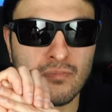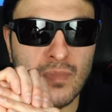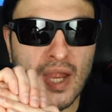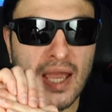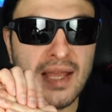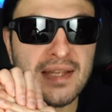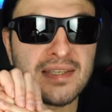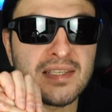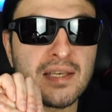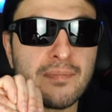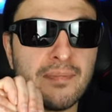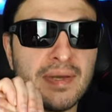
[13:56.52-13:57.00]

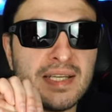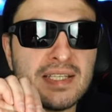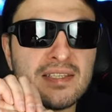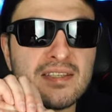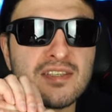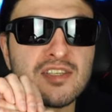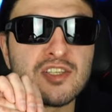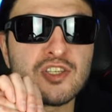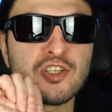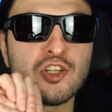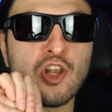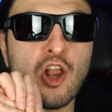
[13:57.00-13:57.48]
It's a bit
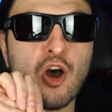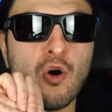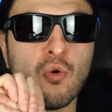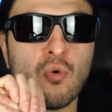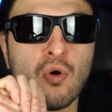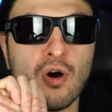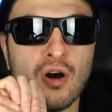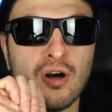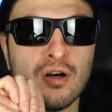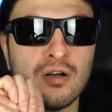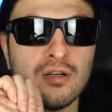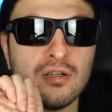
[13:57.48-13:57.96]

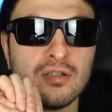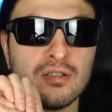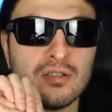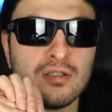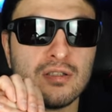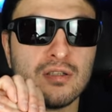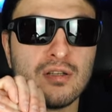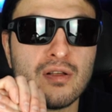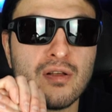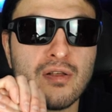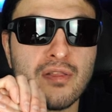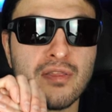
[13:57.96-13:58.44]
slower
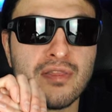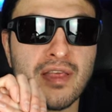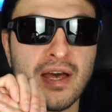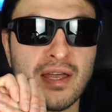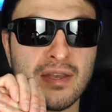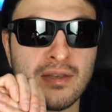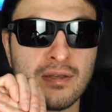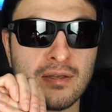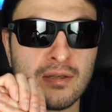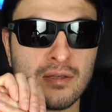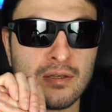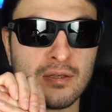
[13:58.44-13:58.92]

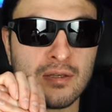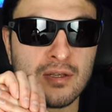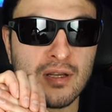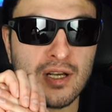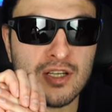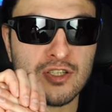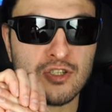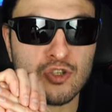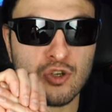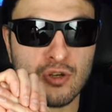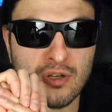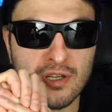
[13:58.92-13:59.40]
than
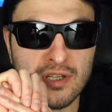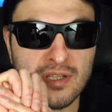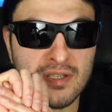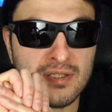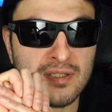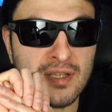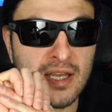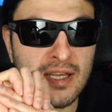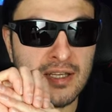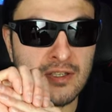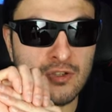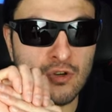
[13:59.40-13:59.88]
a solid
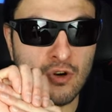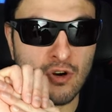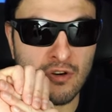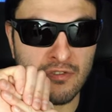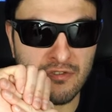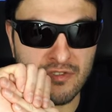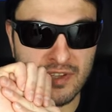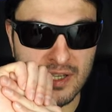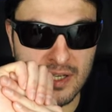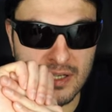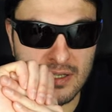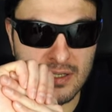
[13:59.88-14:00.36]
state,
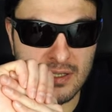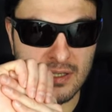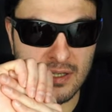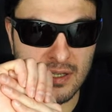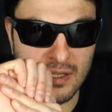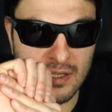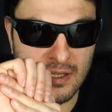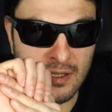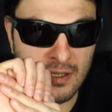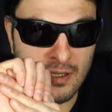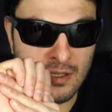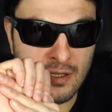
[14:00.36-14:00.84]

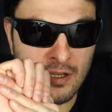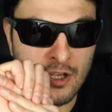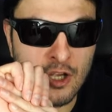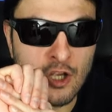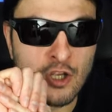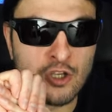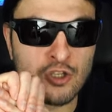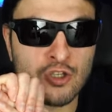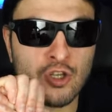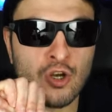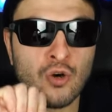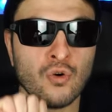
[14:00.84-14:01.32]
obviously.
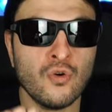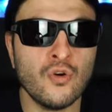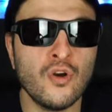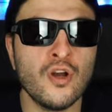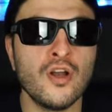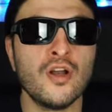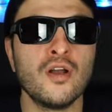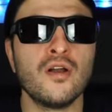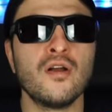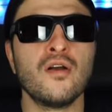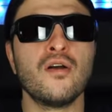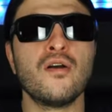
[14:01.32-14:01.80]
So
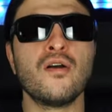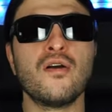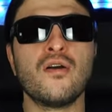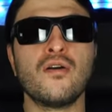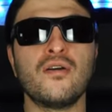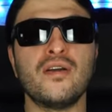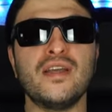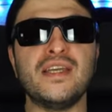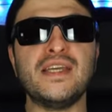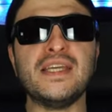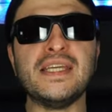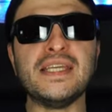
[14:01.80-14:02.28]

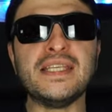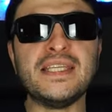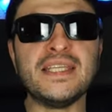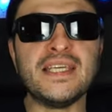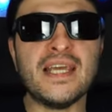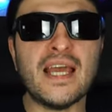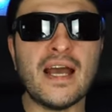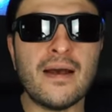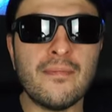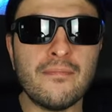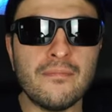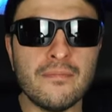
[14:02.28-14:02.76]

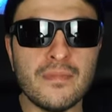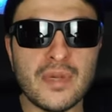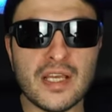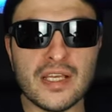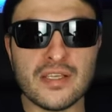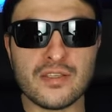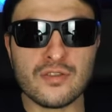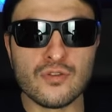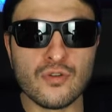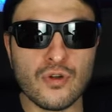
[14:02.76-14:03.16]
EDM is